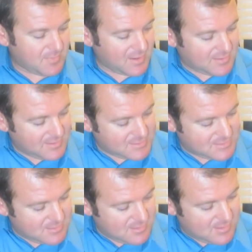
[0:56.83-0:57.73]
make
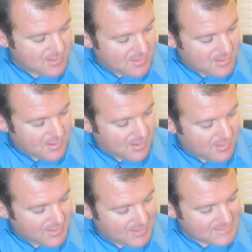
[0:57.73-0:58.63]
these
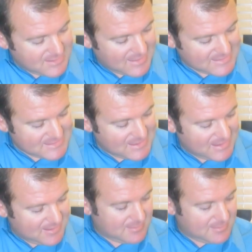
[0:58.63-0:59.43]
keys like C.